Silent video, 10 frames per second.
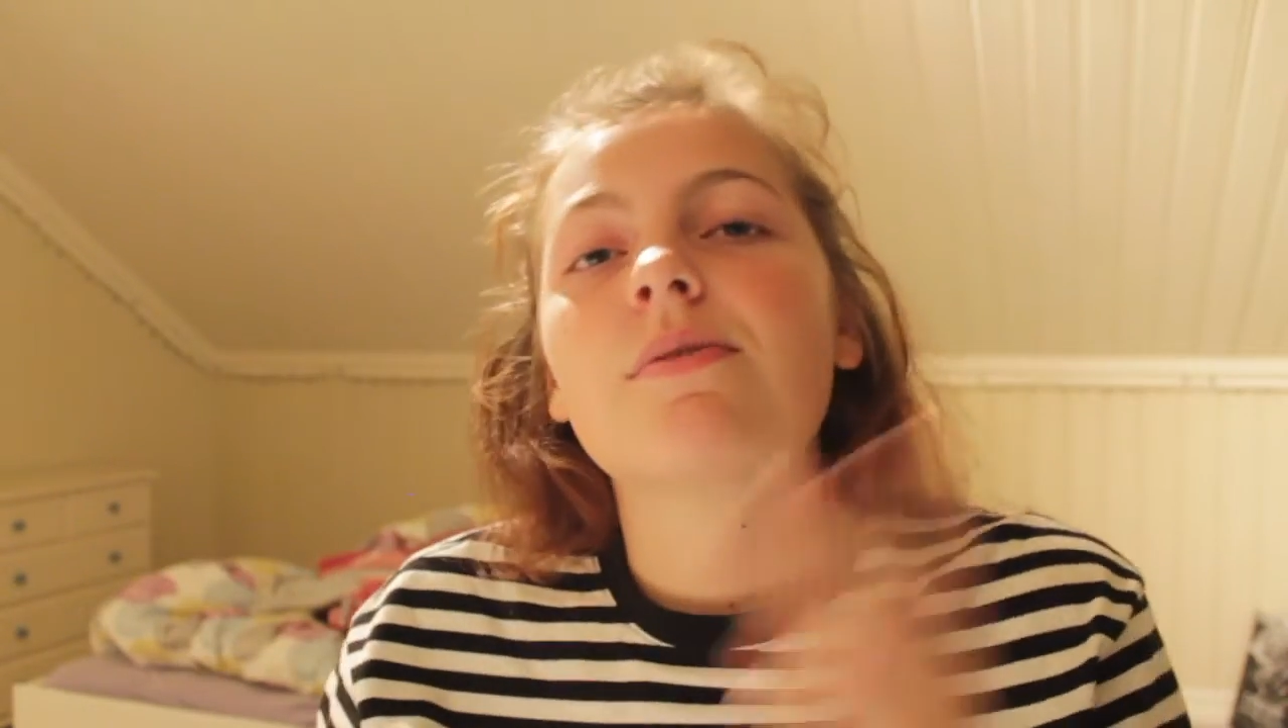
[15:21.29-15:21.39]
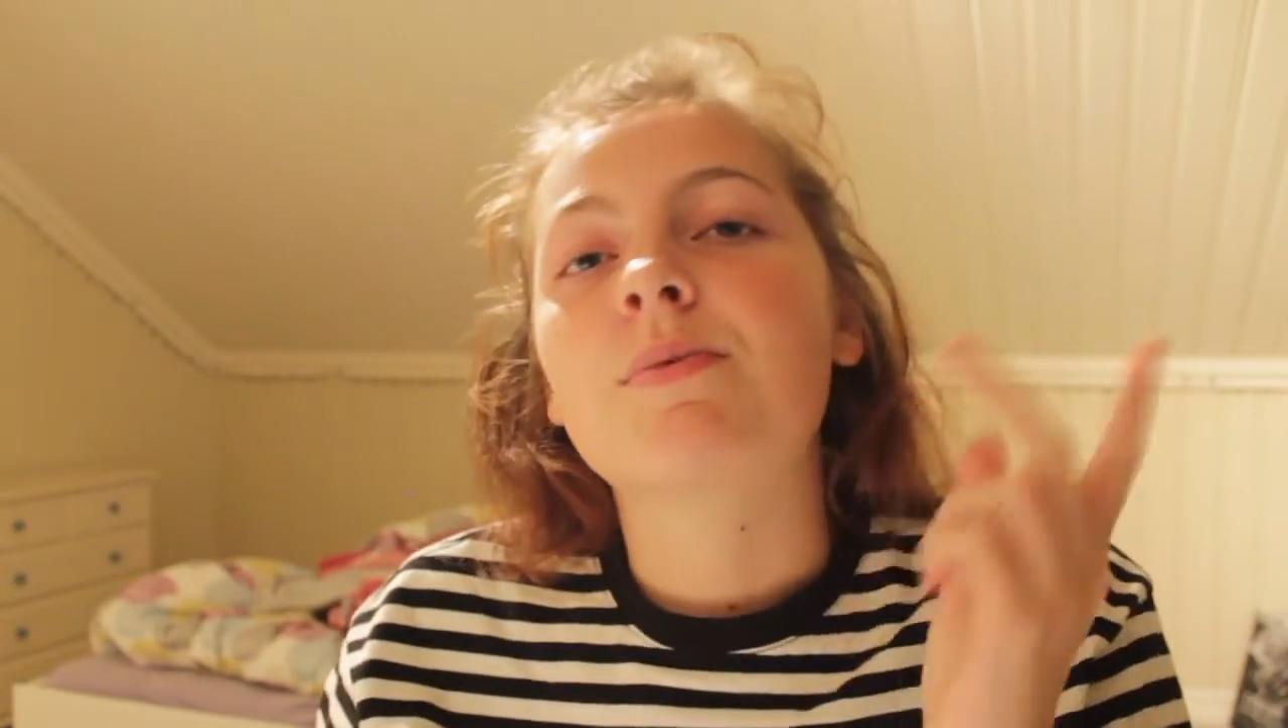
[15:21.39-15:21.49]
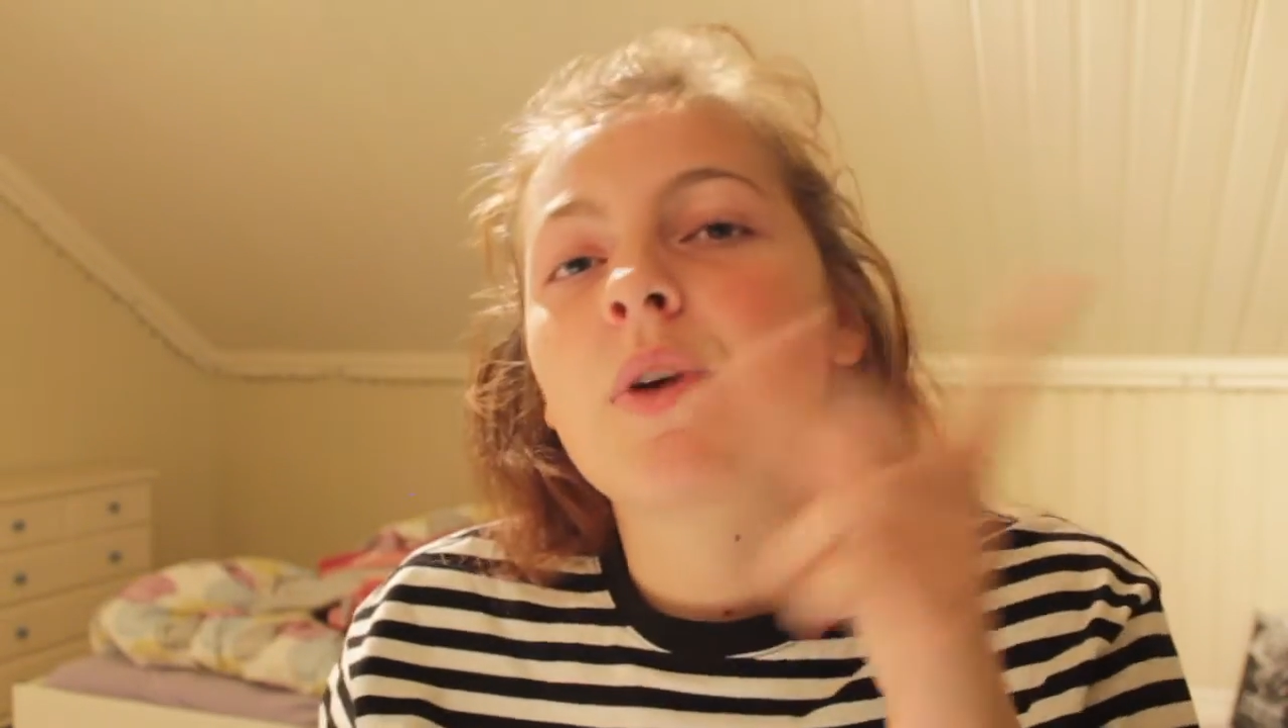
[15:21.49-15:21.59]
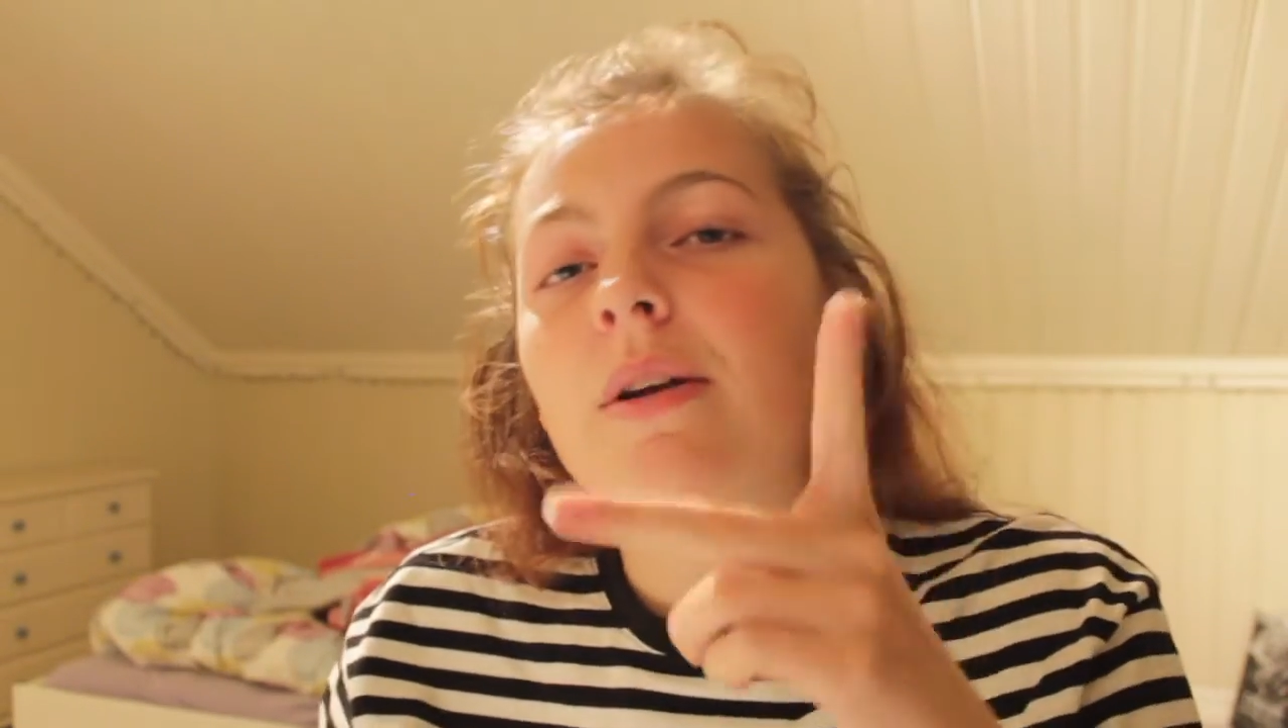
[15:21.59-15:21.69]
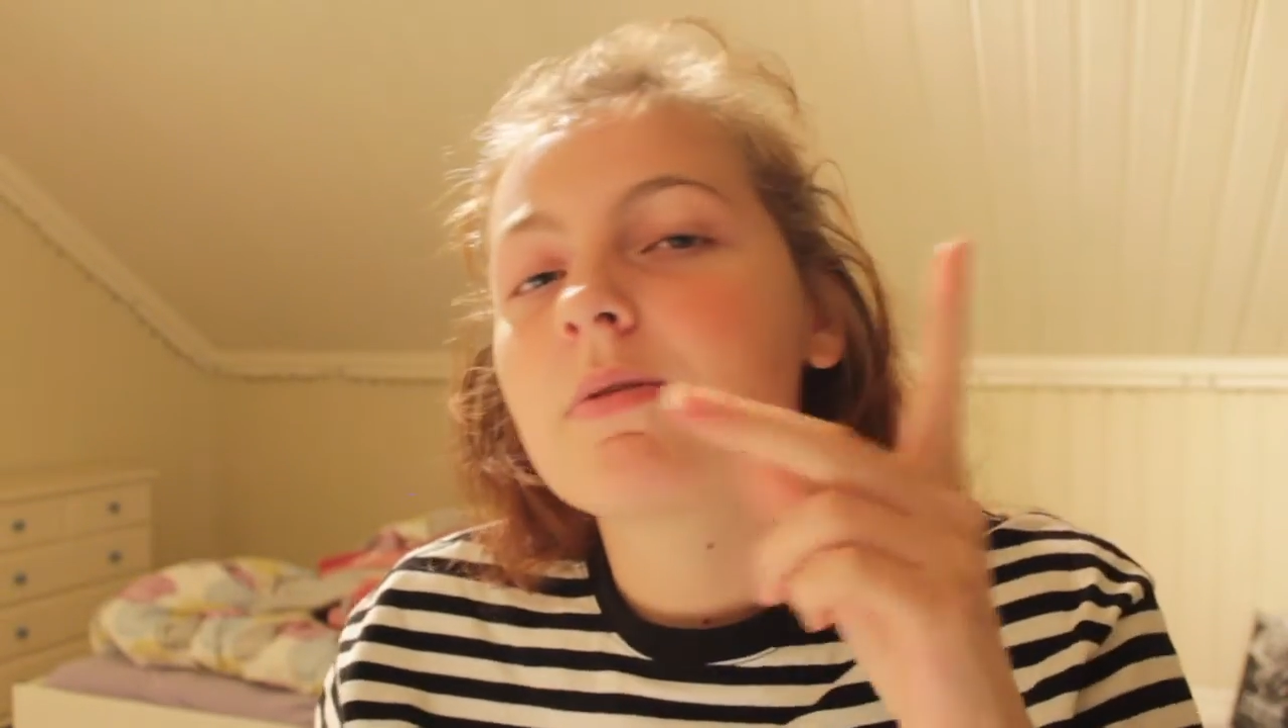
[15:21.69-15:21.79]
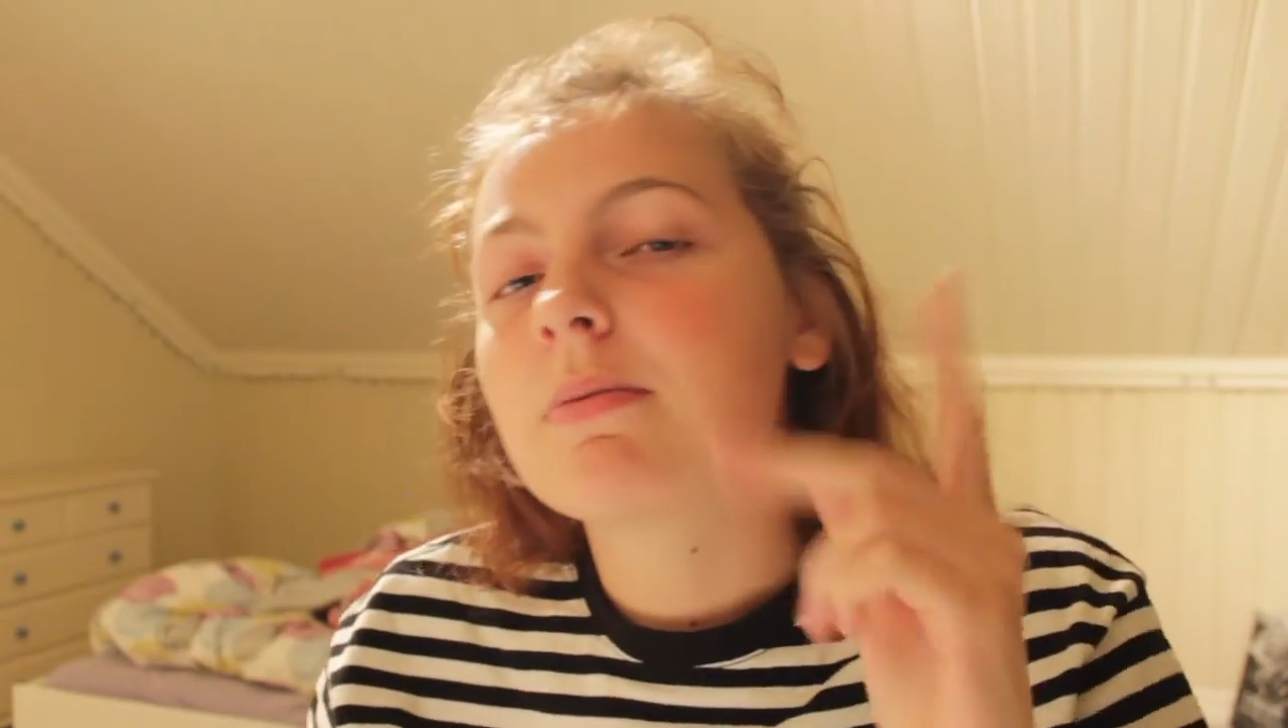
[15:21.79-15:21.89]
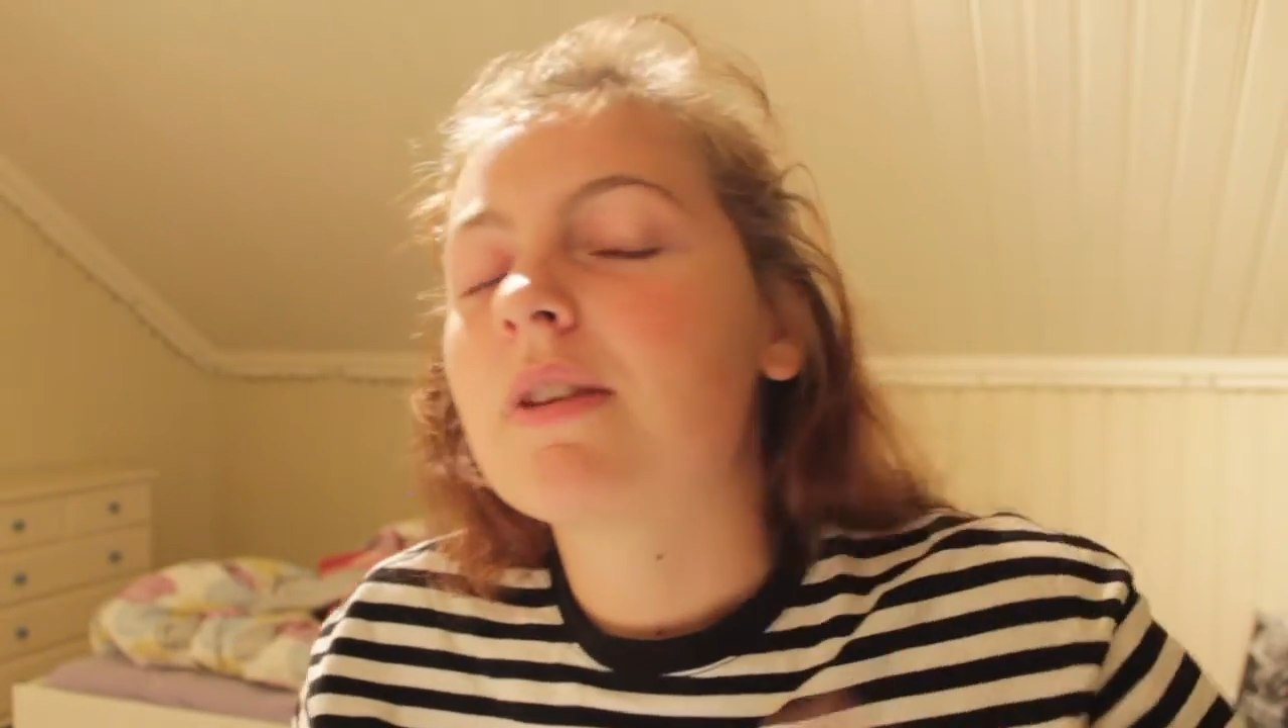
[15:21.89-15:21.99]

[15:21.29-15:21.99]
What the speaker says: subscribe to